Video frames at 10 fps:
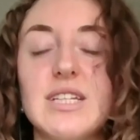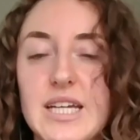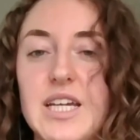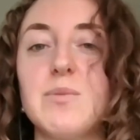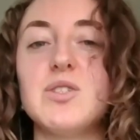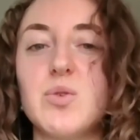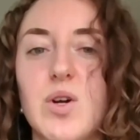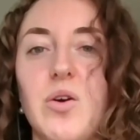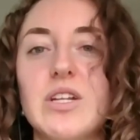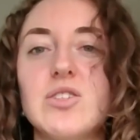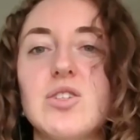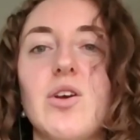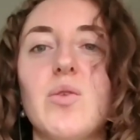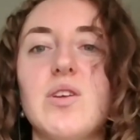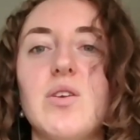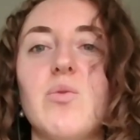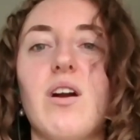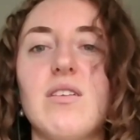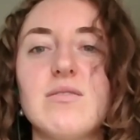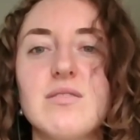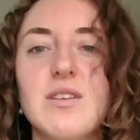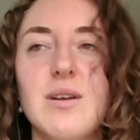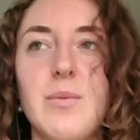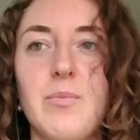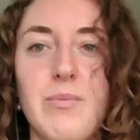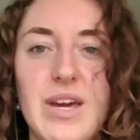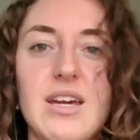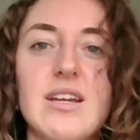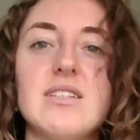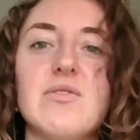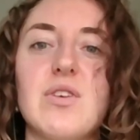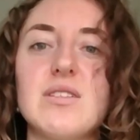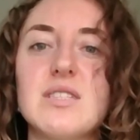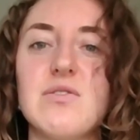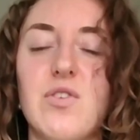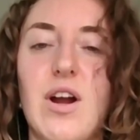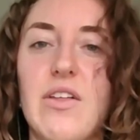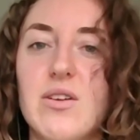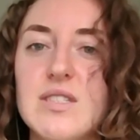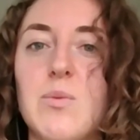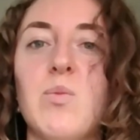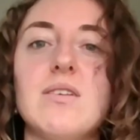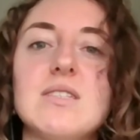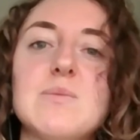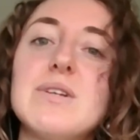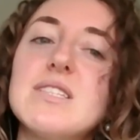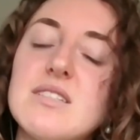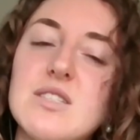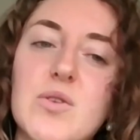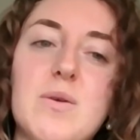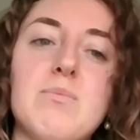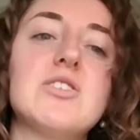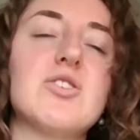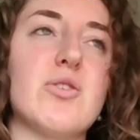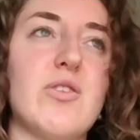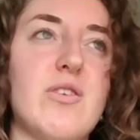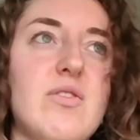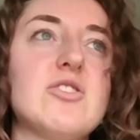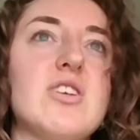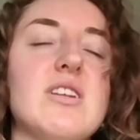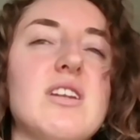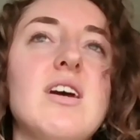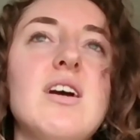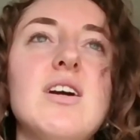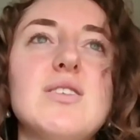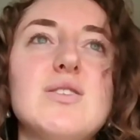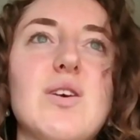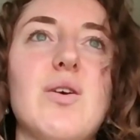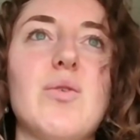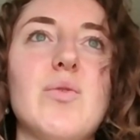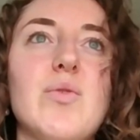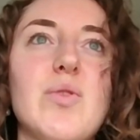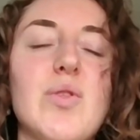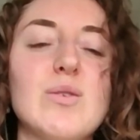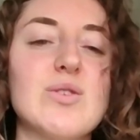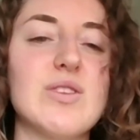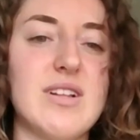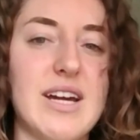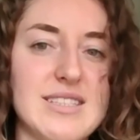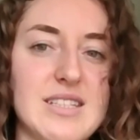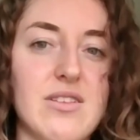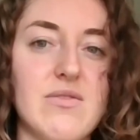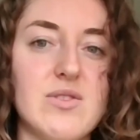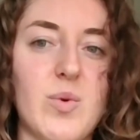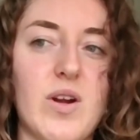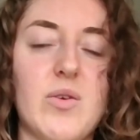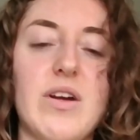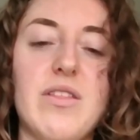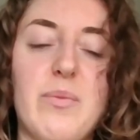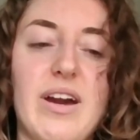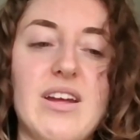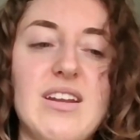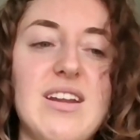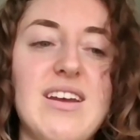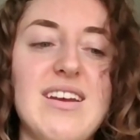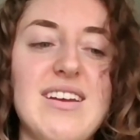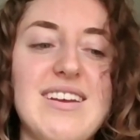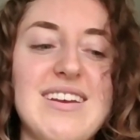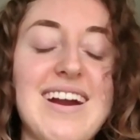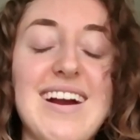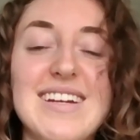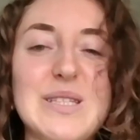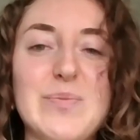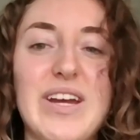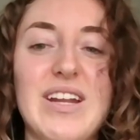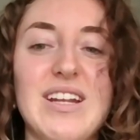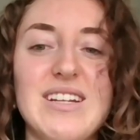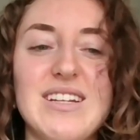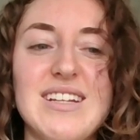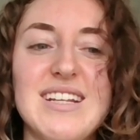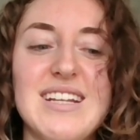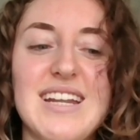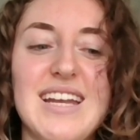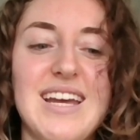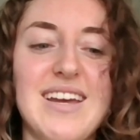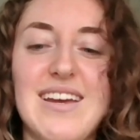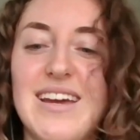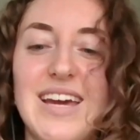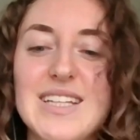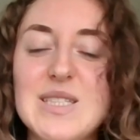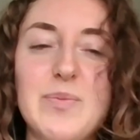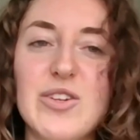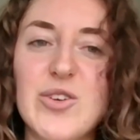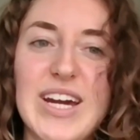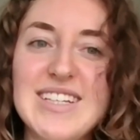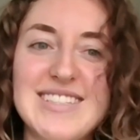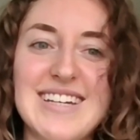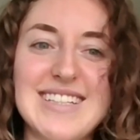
Like it keeps you going to know that you are making a difference for either someone else's business or their mission or their vision. So those are the clients I love to work with. But yeah, it's been it's been crazy.